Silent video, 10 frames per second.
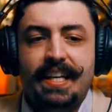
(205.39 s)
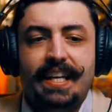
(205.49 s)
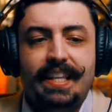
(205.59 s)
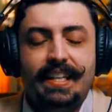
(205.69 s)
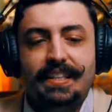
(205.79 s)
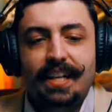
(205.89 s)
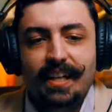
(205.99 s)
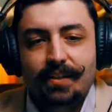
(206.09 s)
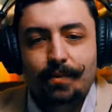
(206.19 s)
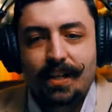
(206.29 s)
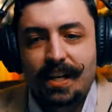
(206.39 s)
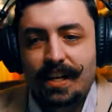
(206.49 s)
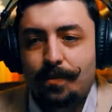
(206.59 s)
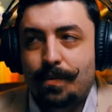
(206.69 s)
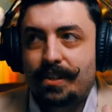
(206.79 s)
And that's kind of what
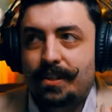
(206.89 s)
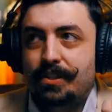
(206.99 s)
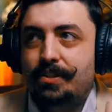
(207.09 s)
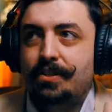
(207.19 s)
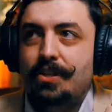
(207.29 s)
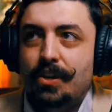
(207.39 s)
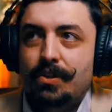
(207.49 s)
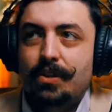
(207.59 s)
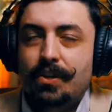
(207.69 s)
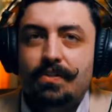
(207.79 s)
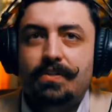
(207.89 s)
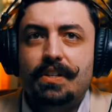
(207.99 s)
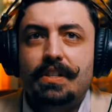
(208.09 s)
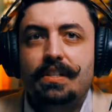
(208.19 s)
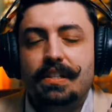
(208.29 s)
I want to go
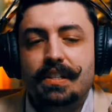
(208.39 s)
over